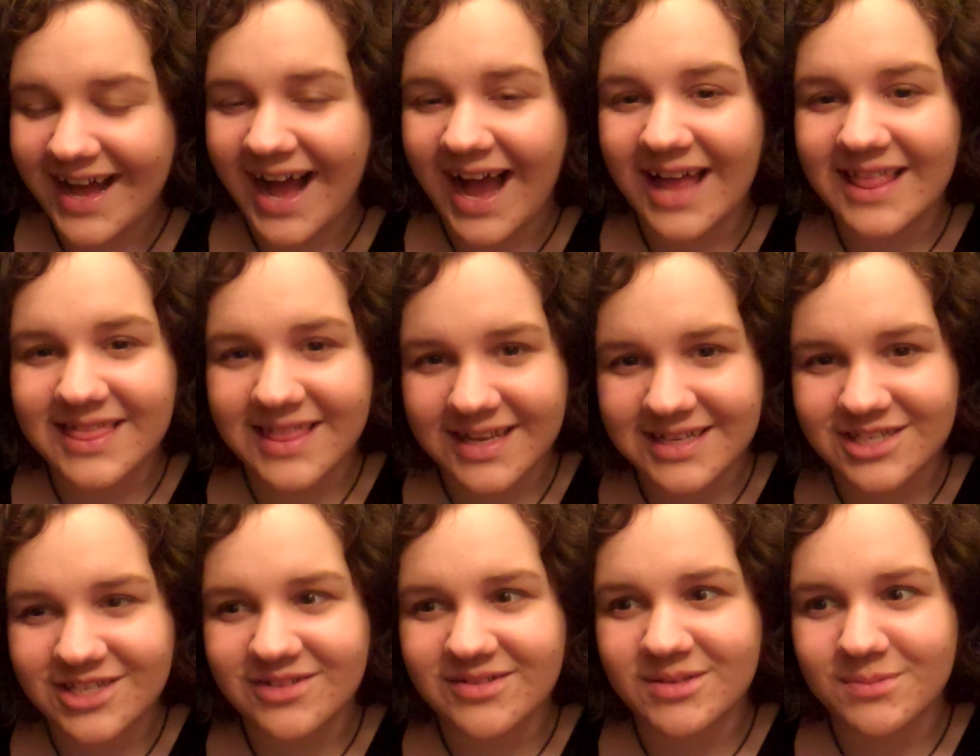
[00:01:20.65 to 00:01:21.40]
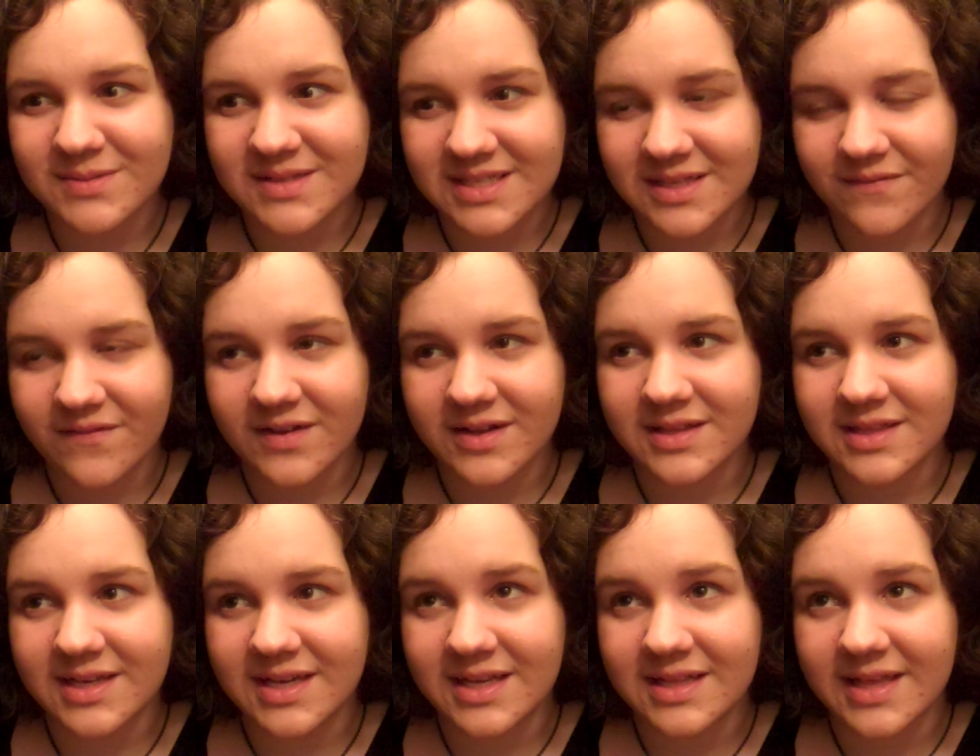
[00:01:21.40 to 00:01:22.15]
unless you
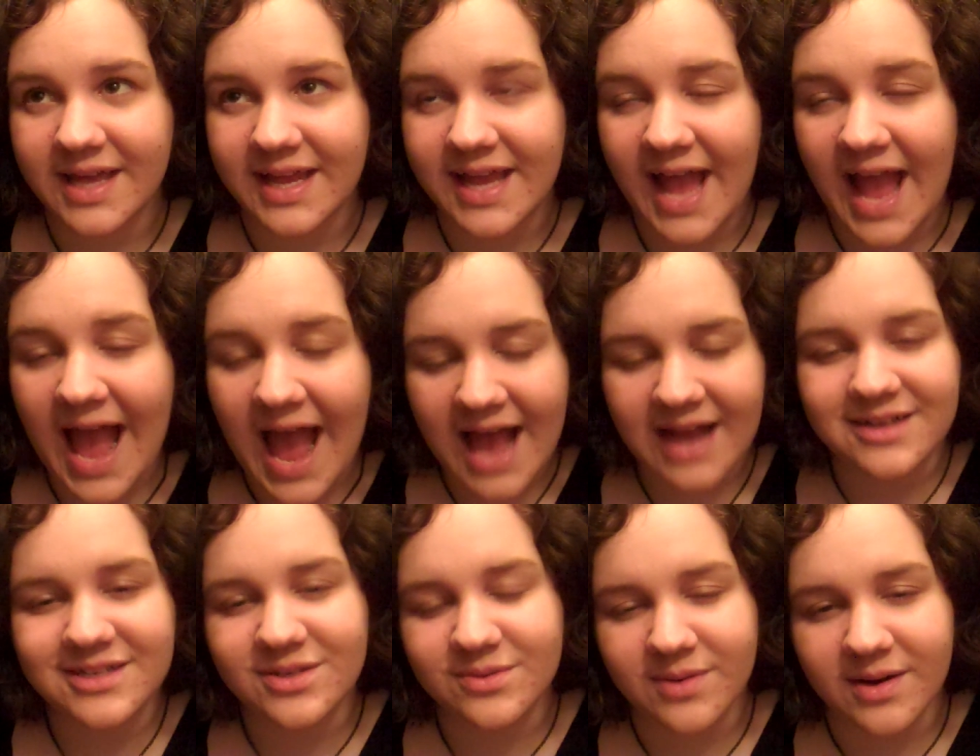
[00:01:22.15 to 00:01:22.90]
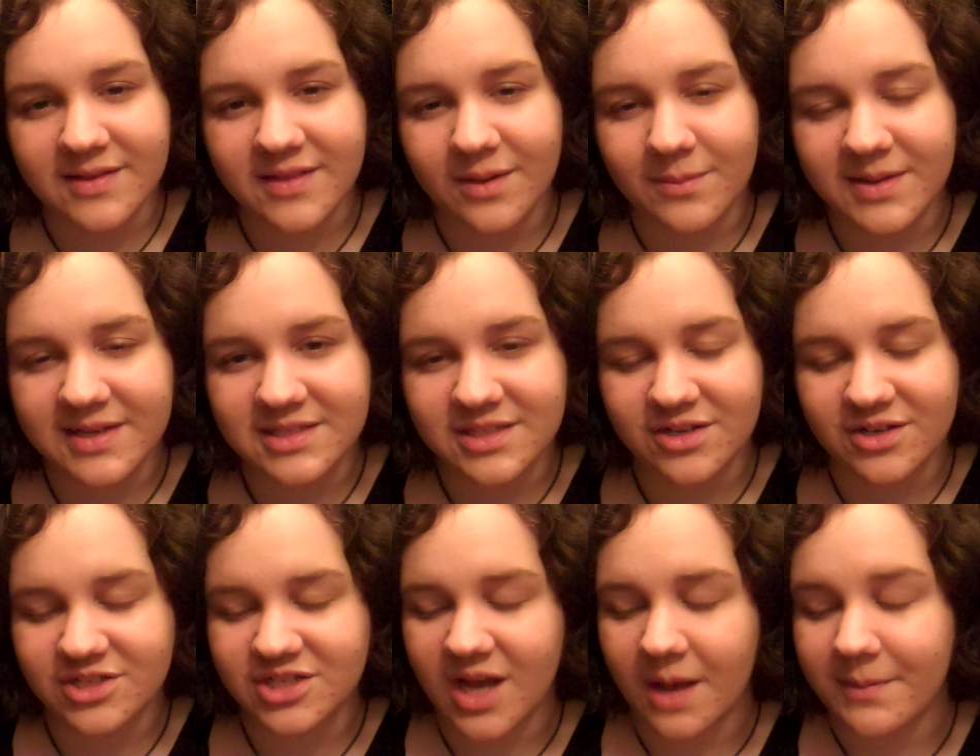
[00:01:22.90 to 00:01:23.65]
specifically, like, had to work there because
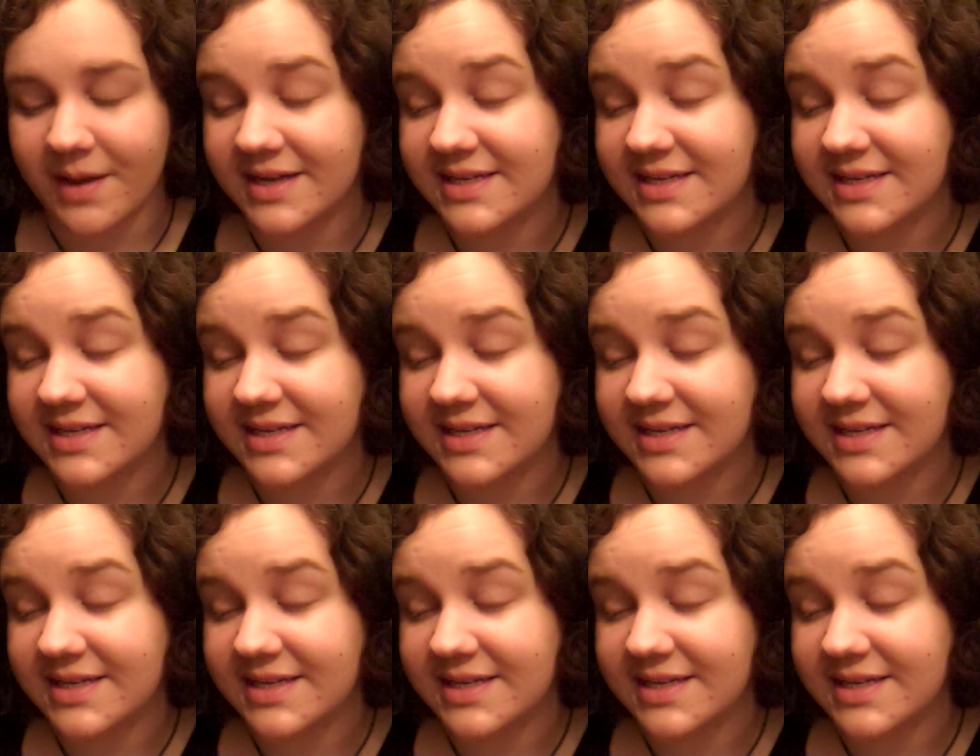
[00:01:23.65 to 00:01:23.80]
of your job.